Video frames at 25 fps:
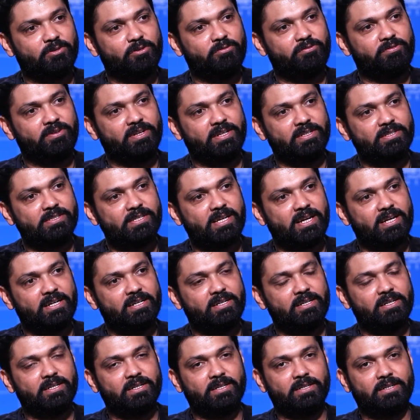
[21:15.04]
friends,
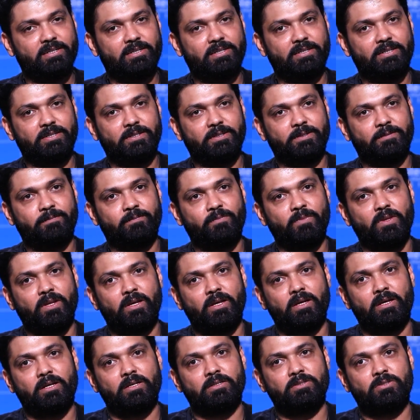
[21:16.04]
and
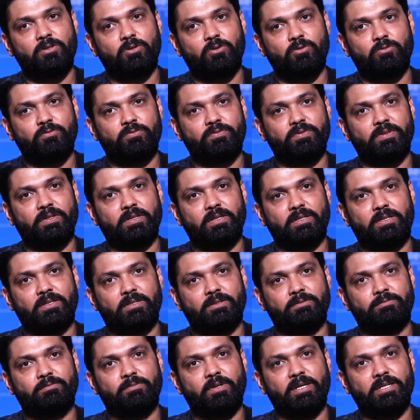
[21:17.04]
so
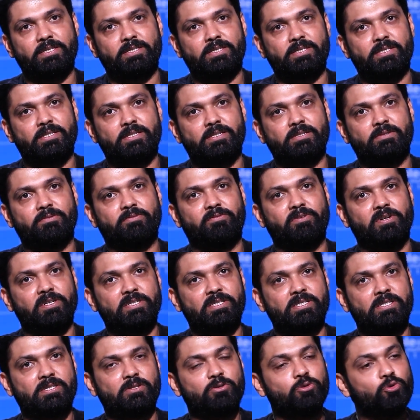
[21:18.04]
his
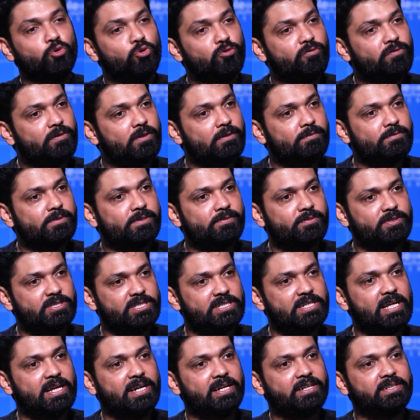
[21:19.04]
first 2 films which
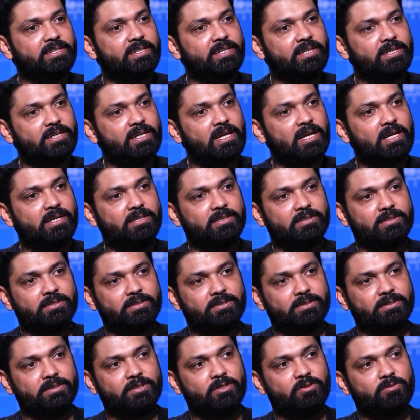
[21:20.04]
he directed,
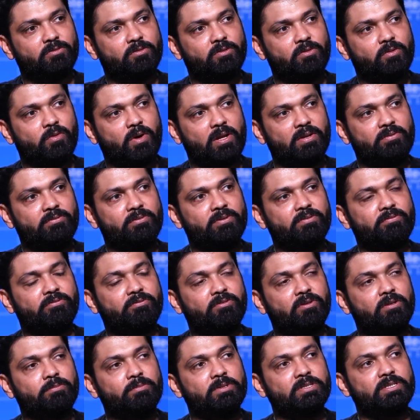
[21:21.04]
one
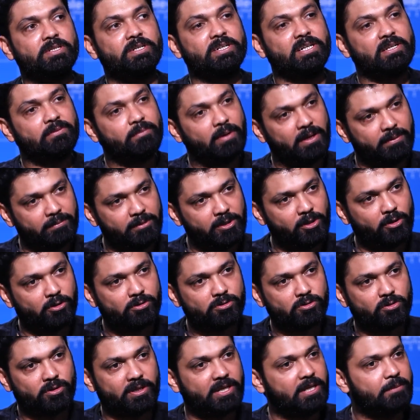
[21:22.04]
film is written by me
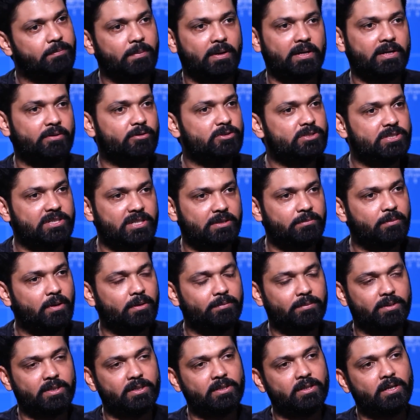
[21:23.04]
also. Kirik Party was written by
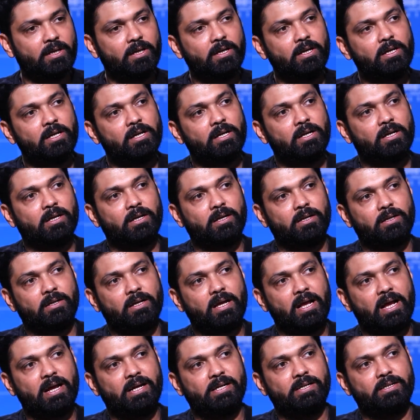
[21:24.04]
me,
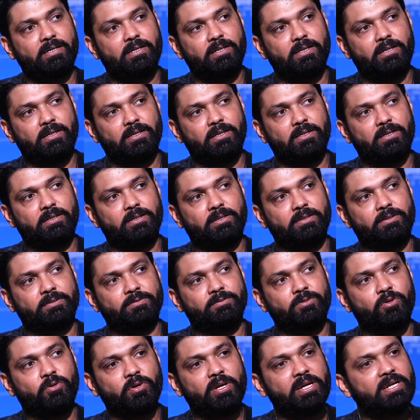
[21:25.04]
and
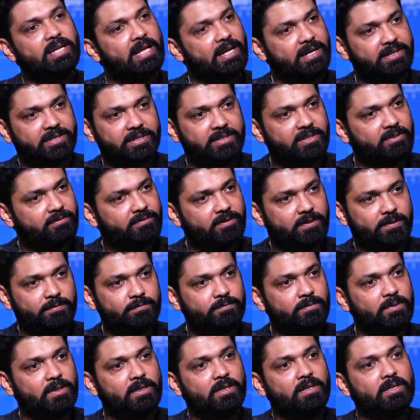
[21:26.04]
so he directed the
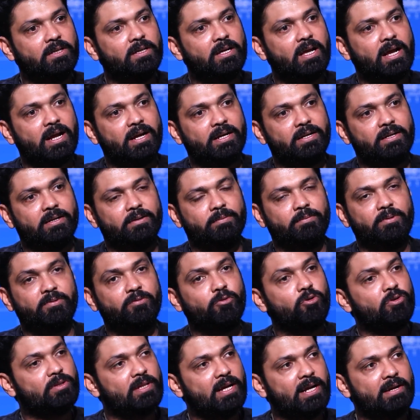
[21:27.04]
film. And
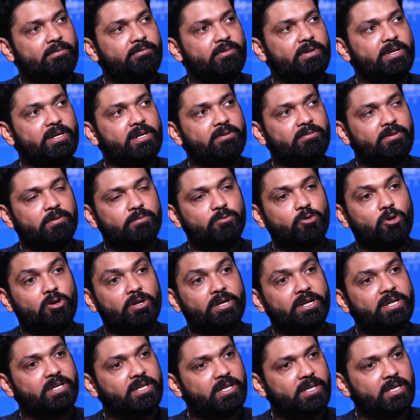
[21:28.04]
before that, we did a film
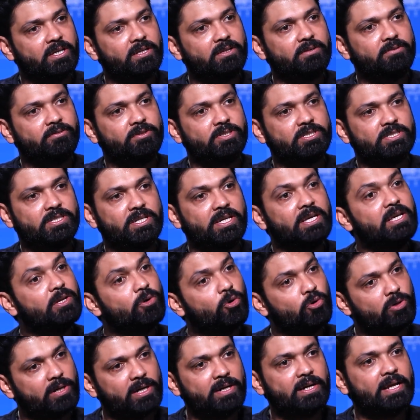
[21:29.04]
called Ricky, which he
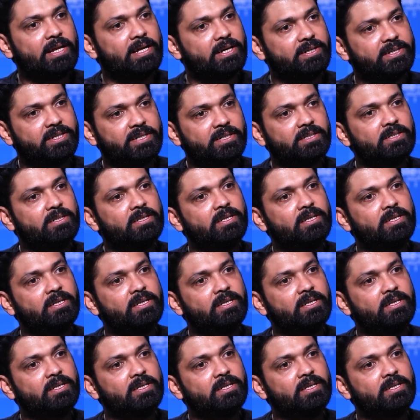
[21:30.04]
wrote and directed,